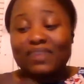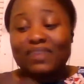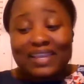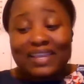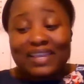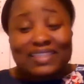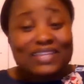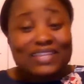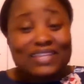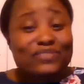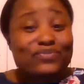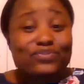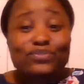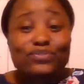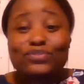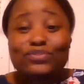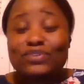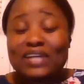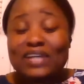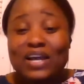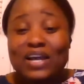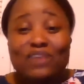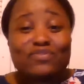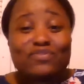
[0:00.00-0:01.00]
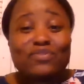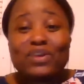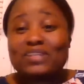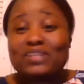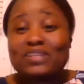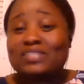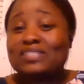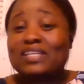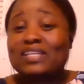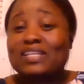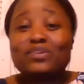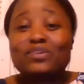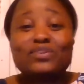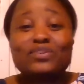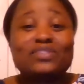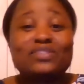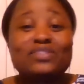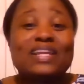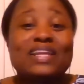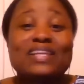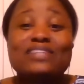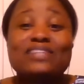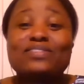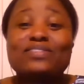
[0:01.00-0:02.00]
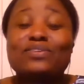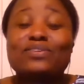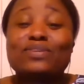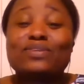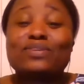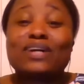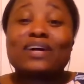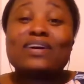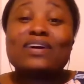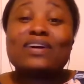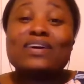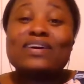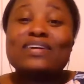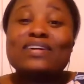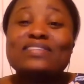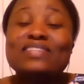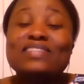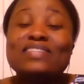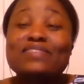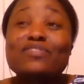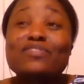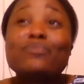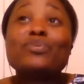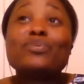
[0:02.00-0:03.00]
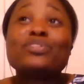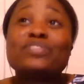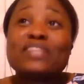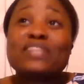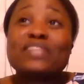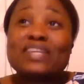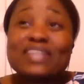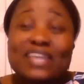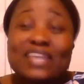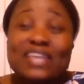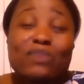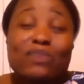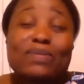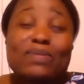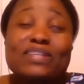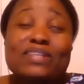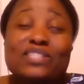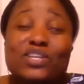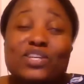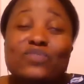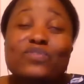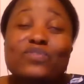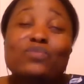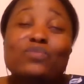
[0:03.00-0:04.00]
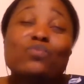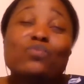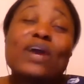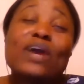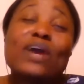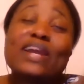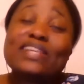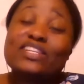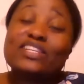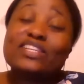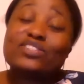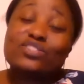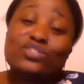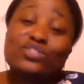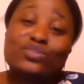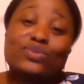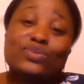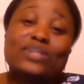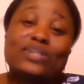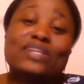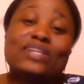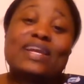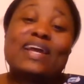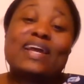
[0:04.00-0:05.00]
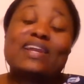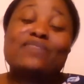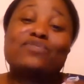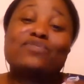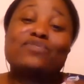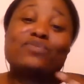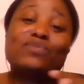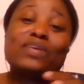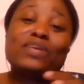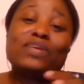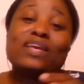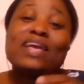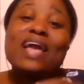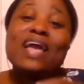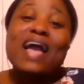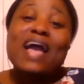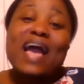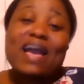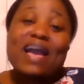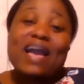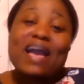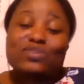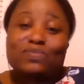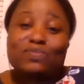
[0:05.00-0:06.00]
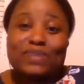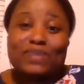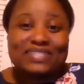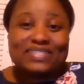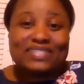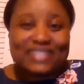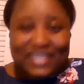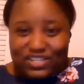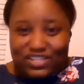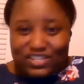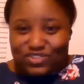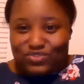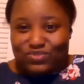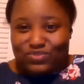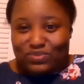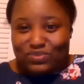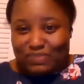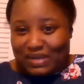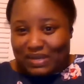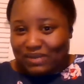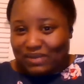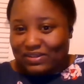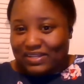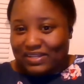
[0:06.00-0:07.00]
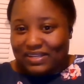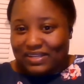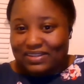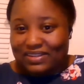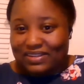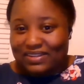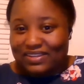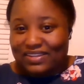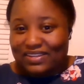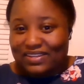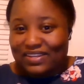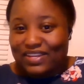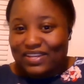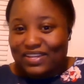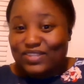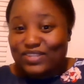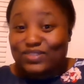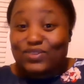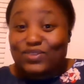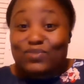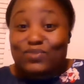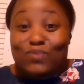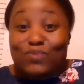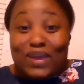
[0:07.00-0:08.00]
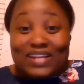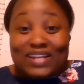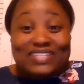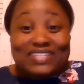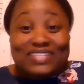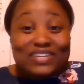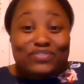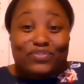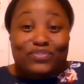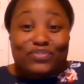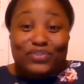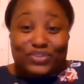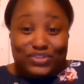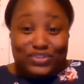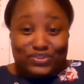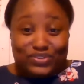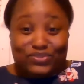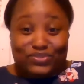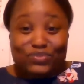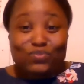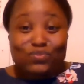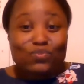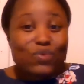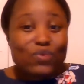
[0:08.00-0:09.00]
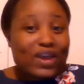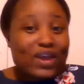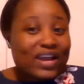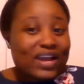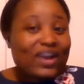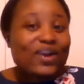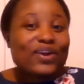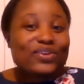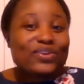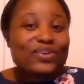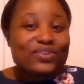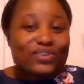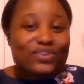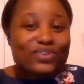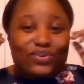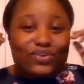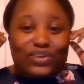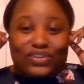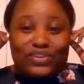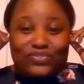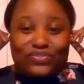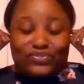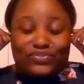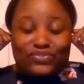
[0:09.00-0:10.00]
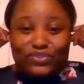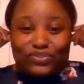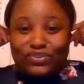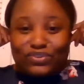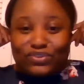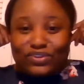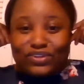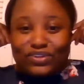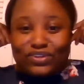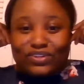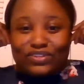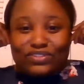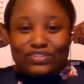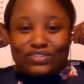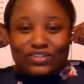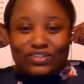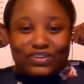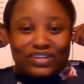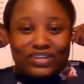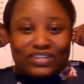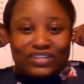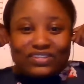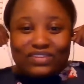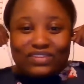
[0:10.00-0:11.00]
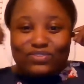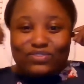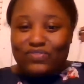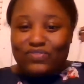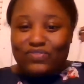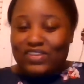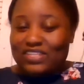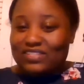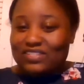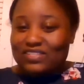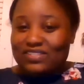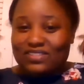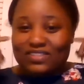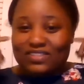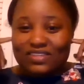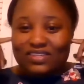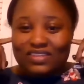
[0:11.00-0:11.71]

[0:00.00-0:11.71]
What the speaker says: and through the health crisis, I learned that I know different ways of taking care of myself and why I need to do it, and how I have to be intentional about it. So what is it for you? What are you going through? Sorry, I have to fix.